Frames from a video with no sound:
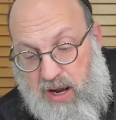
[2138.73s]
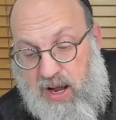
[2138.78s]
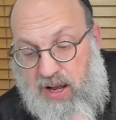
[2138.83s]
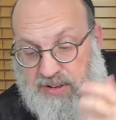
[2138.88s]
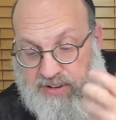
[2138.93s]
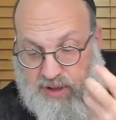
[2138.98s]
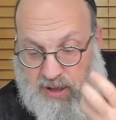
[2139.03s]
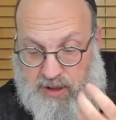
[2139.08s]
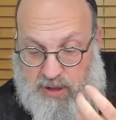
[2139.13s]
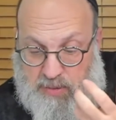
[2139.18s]

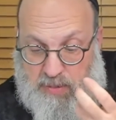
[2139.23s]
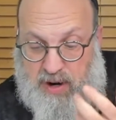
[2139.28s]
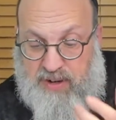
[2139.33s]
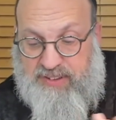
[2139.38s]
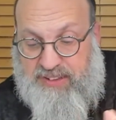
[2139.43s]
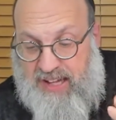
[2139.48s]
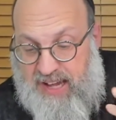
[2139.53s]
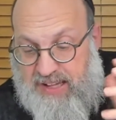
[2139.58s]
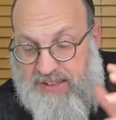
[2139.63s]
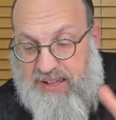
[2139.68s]
So the Gemara
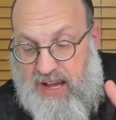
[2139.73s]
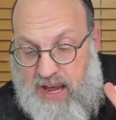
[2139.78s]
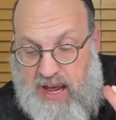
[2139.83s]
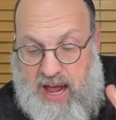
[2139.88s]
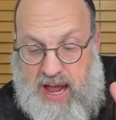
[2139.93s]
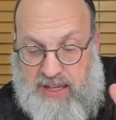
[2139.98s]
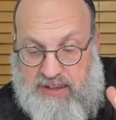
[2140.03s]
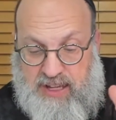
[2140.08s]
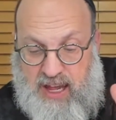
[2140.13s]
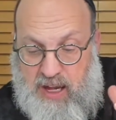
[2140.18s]
says,
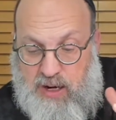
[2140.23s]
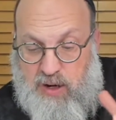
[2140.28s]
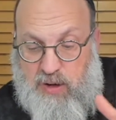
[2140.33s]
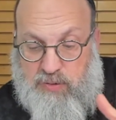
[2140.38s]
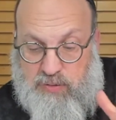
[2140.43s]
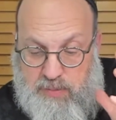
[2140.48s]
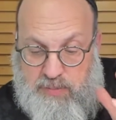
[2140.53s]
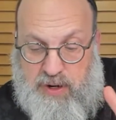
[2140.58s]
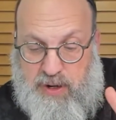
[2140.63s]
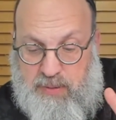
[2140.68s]
I'll tell you,
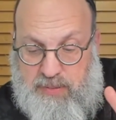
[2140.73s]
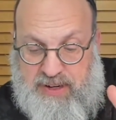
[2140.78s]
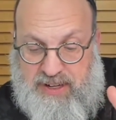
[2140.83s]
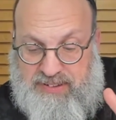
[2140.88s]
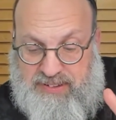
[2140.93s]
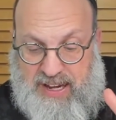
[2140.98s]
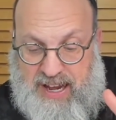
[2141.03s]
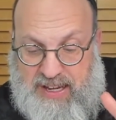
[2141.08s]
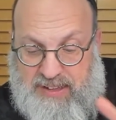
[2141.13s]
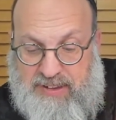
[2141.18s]
Rabbi Yirmiyah
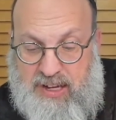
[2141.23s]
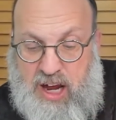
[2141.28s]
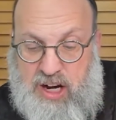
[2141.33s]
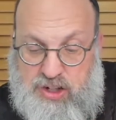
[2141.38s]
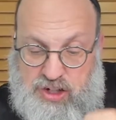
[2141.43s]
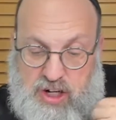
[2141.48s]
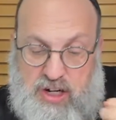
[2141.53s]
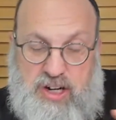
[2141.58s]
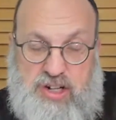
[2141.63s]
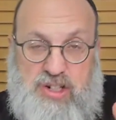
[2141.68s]
says,
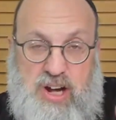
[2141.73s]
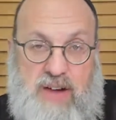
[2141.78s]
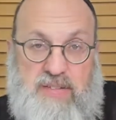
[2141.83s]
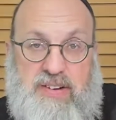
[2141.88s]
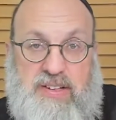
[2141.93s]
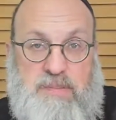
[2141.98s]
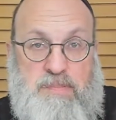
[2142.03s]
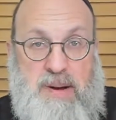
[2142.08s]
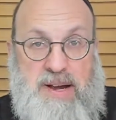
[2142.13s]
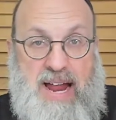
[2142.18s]

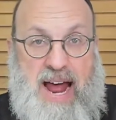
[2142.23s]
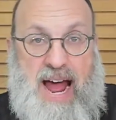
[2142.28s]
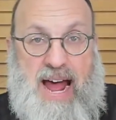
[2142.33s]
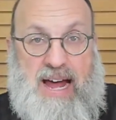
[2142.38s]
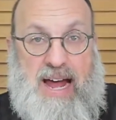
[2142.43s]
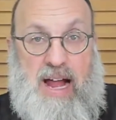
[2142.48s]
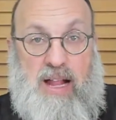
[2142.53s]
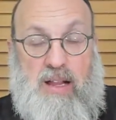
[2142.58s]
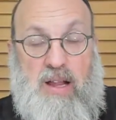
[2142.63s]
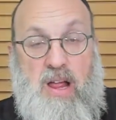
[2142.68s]
Sheyesheves
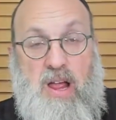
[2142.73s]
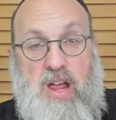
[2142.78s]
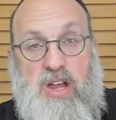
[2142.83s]
Benachal.